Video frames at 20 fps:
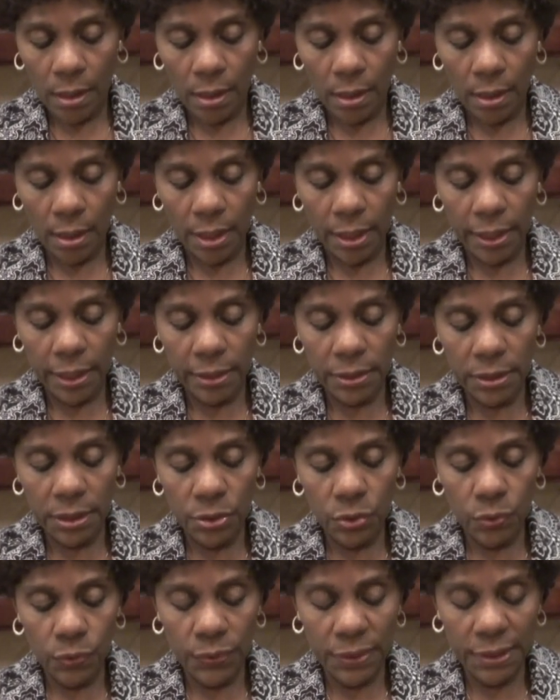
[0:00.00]

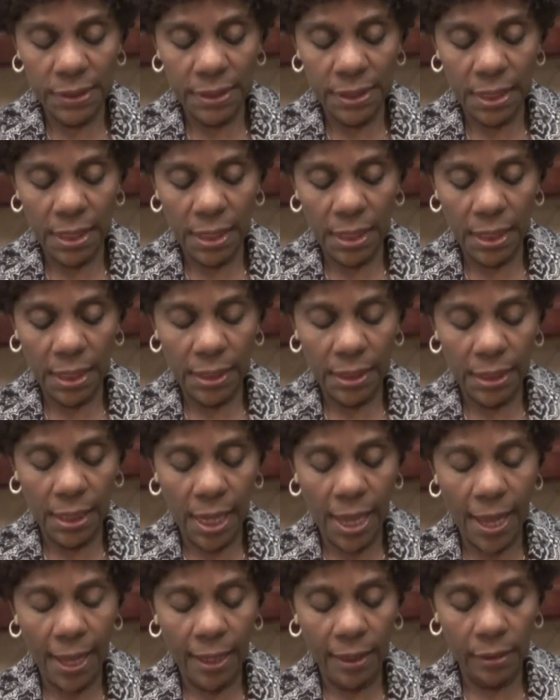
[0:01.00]
residue stay in the
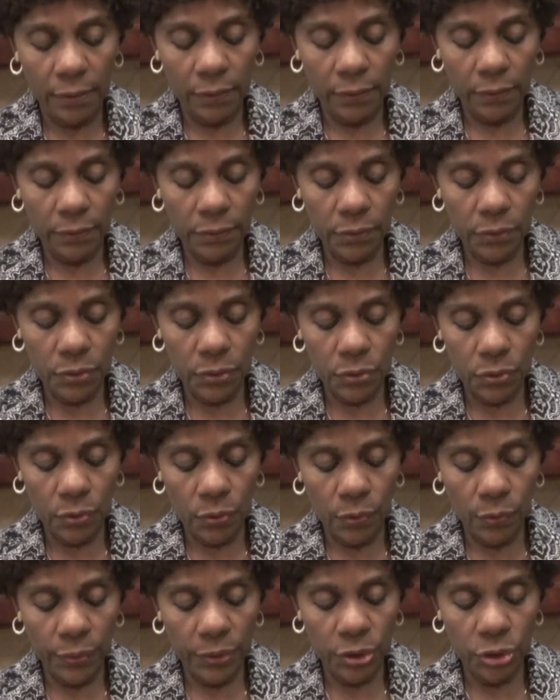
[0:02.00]
aloe.
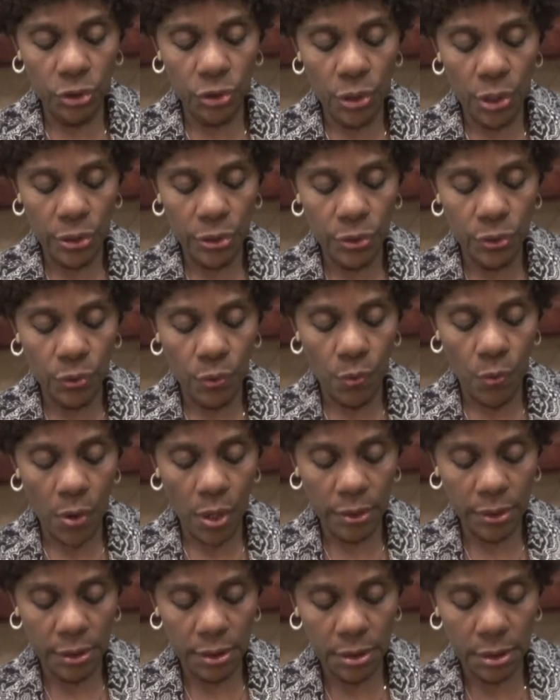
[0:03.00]
So we just
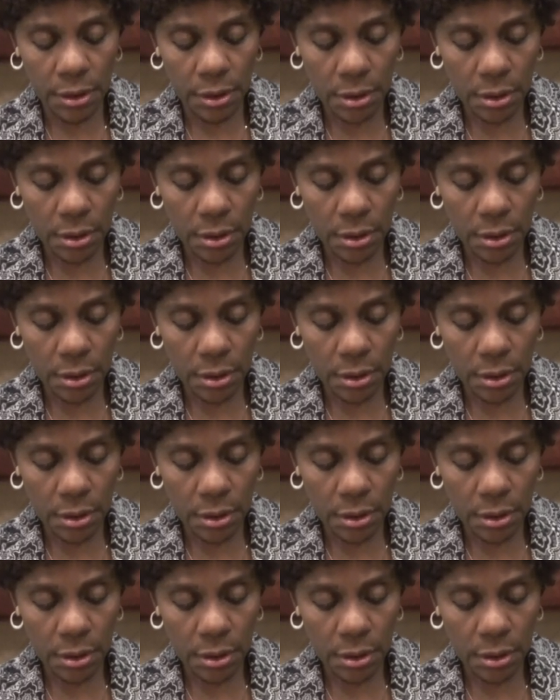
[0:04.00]
want